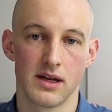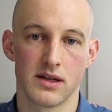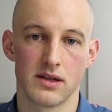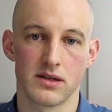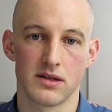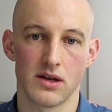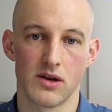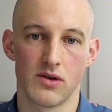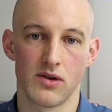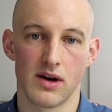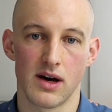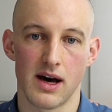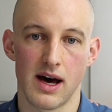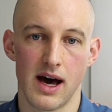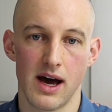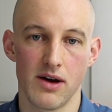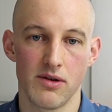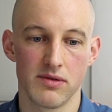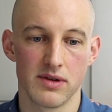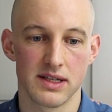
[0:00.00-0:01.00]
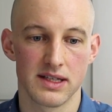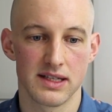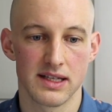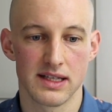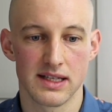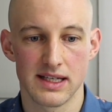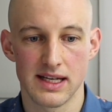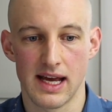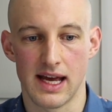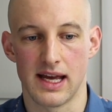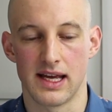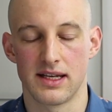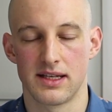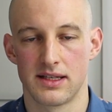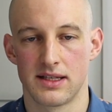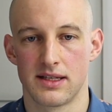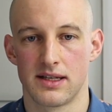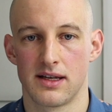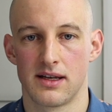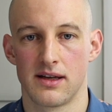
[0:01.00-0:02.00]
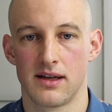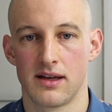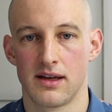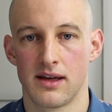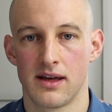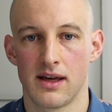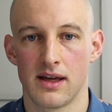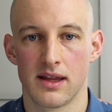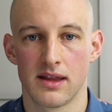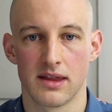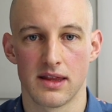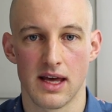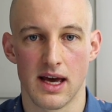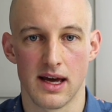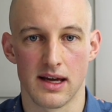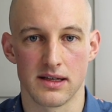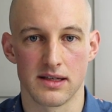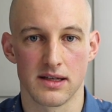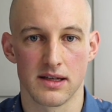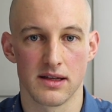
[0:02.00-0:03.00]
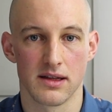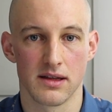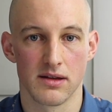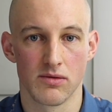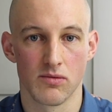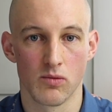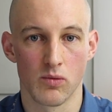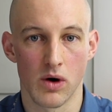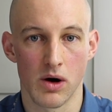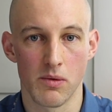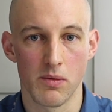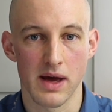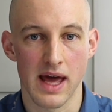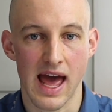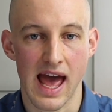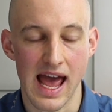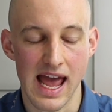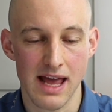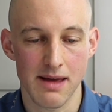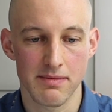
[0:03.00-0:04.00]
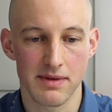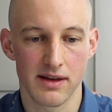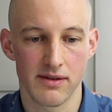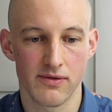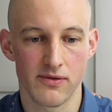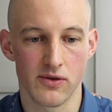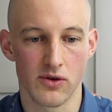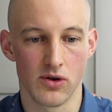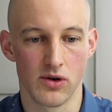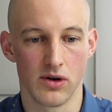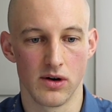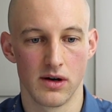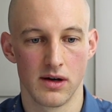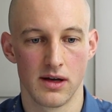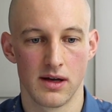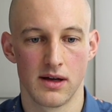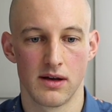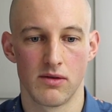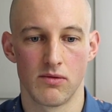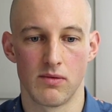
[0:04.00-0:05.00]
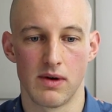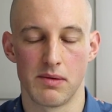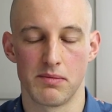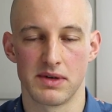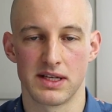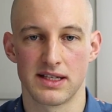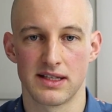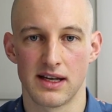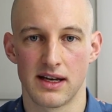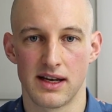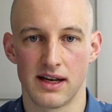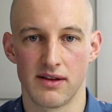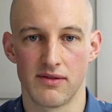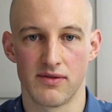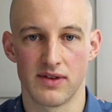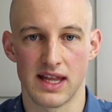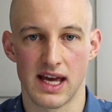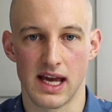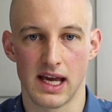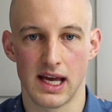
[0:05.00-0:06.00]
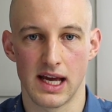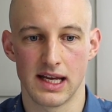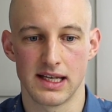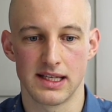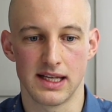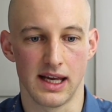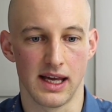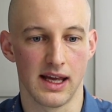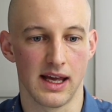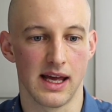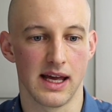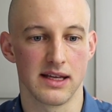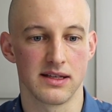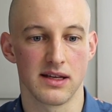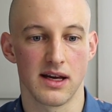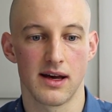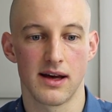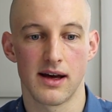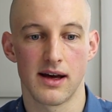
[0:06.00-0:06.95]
So I would suggest that what we're aiming for when we're studying for the AKT is